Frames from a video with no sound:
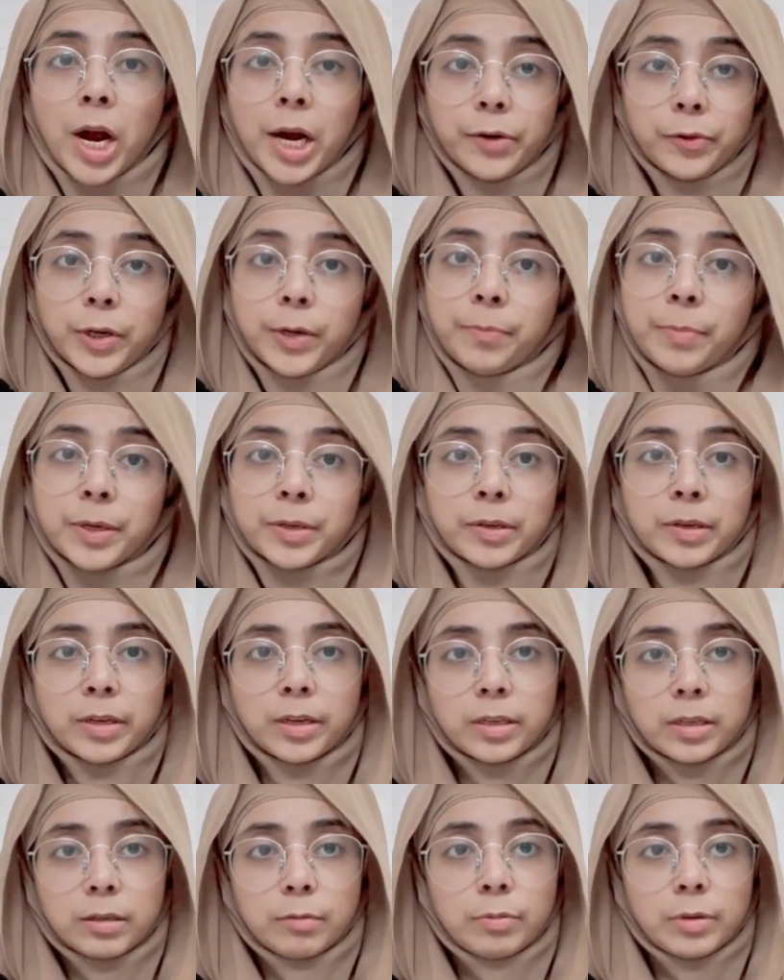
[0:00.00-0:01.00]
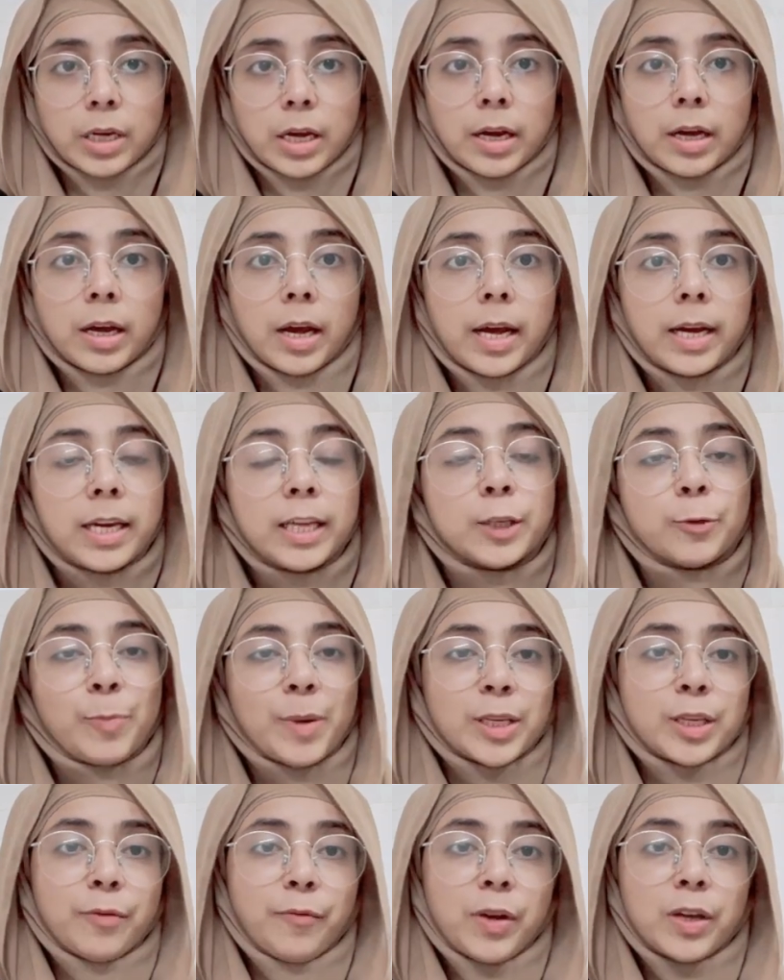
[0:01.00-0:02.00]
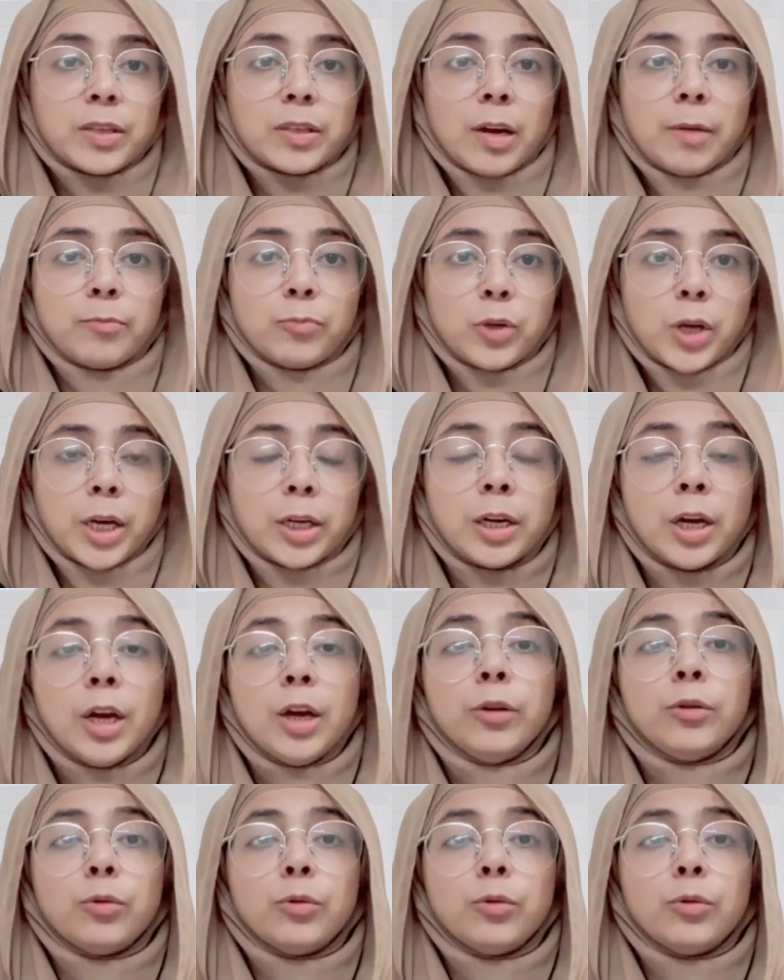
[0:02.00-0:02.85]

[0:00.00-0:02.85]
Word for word: 100% in any specific subject